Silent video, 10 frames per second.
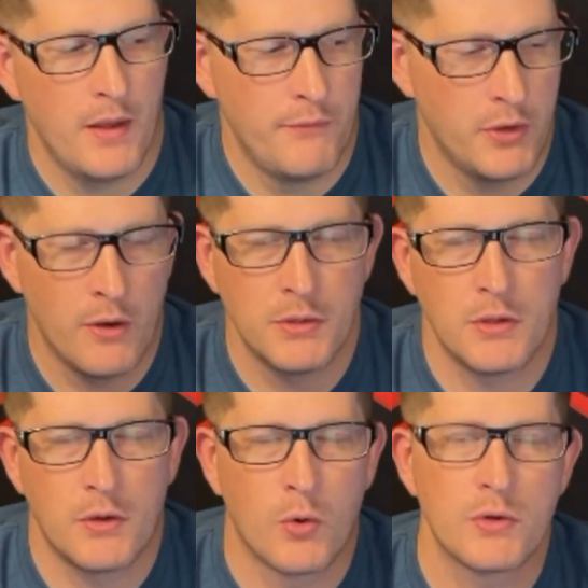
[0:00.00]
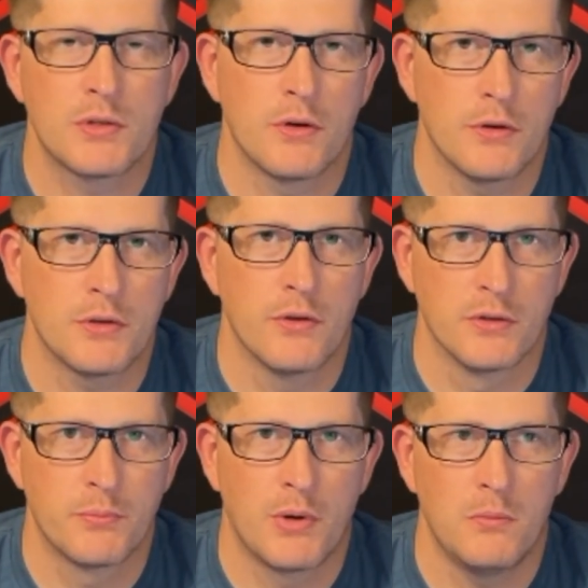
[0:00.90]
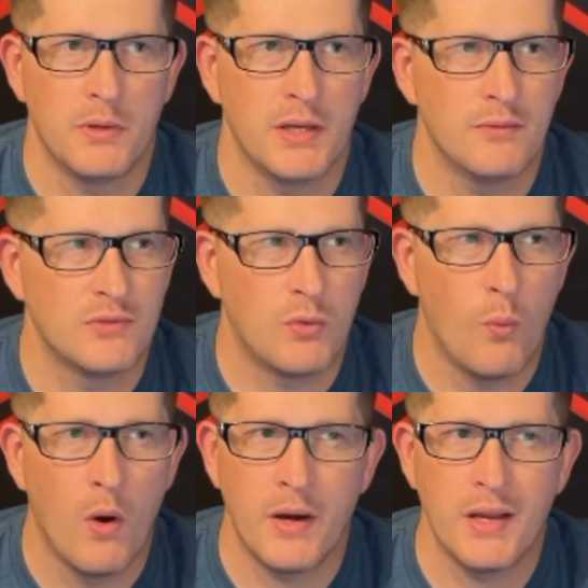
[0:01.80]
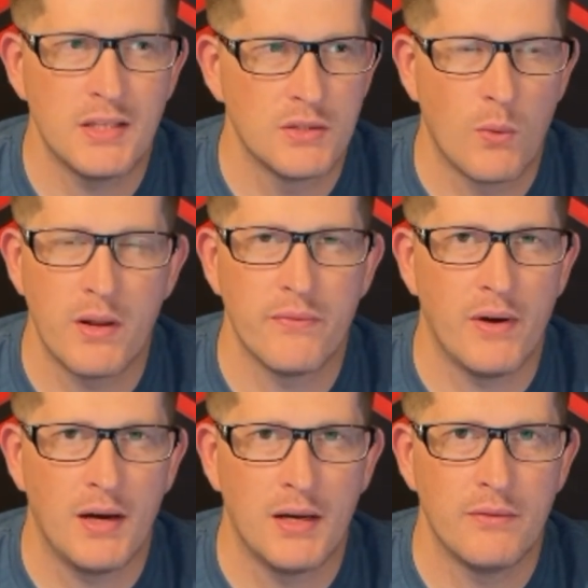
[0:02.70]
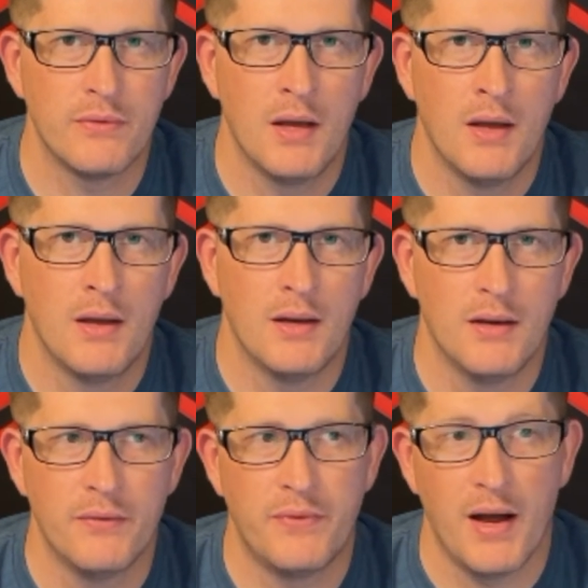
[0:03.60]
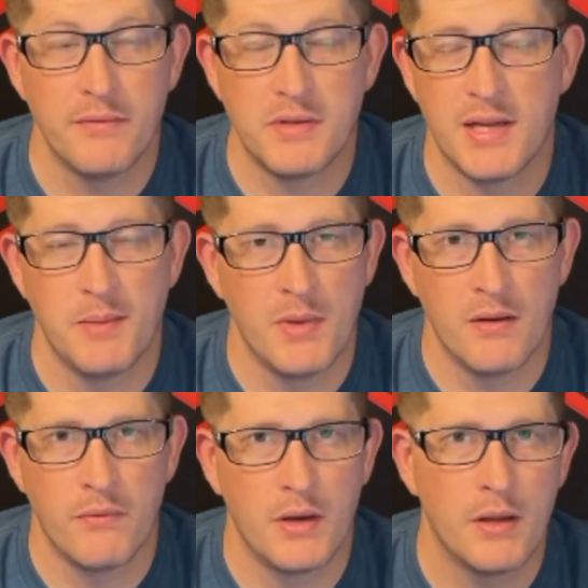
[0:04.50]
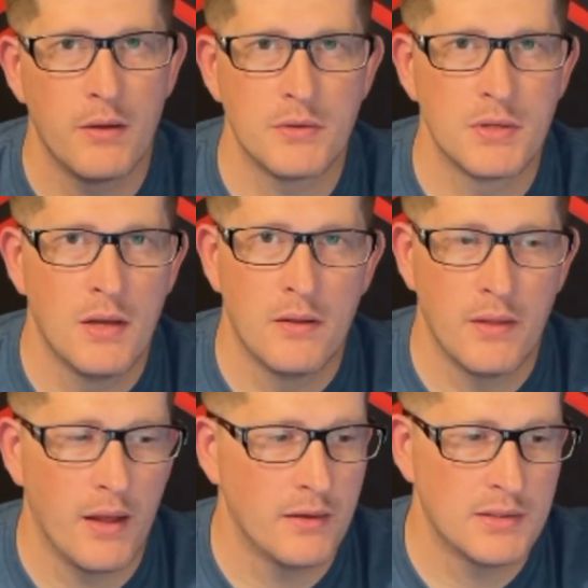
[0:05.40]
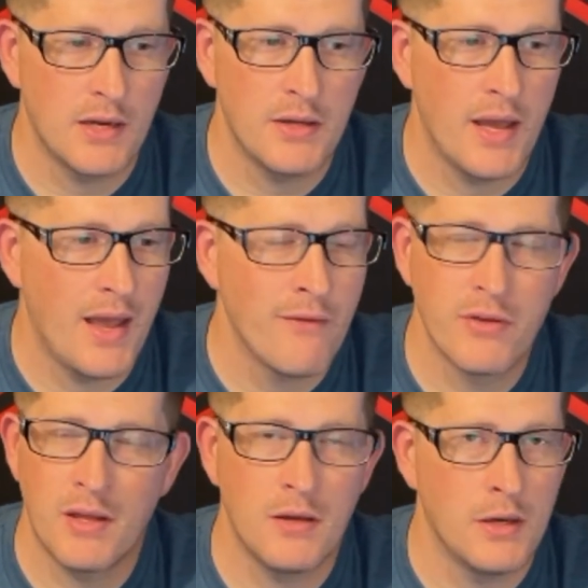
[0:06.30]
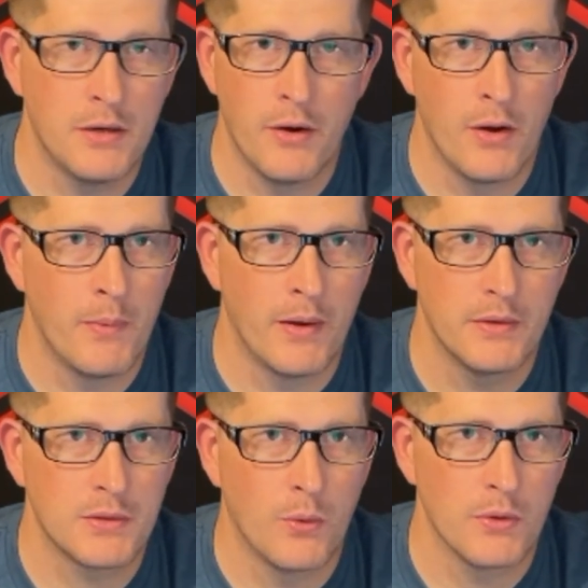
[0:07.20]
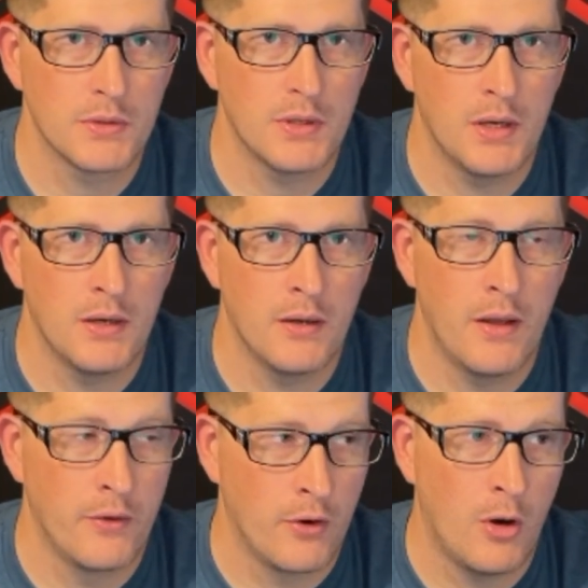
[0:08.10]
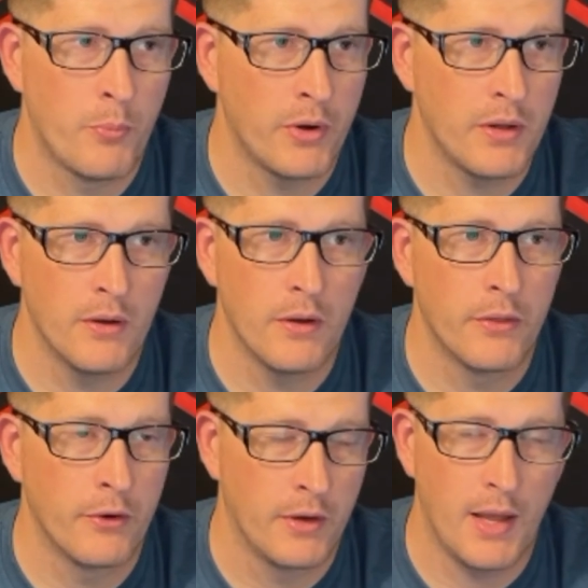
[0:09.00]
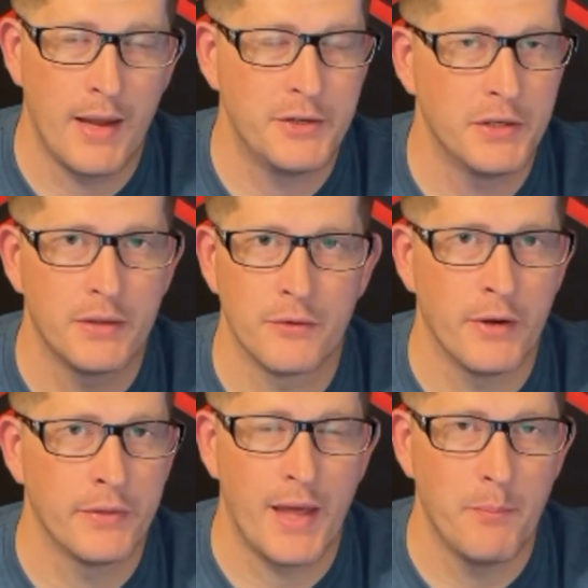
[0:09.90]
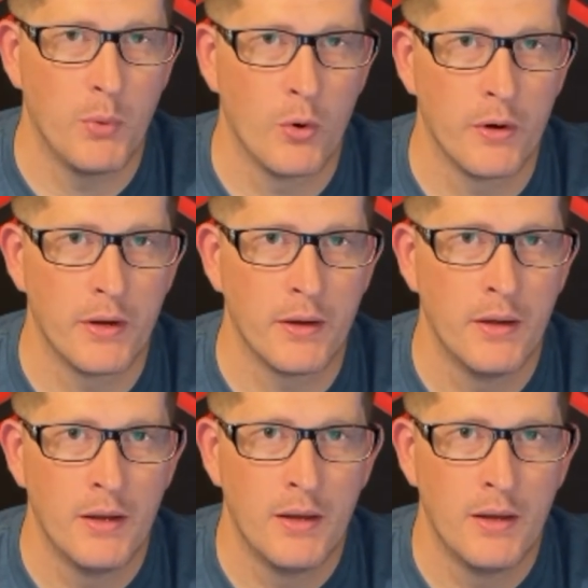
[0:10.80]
If you go into the course search, there's probably 20 to 25, 5 to 10 minute videos that tell you everything you need to know about this course. And they're all pretty good. They're engaging. They're not that boring.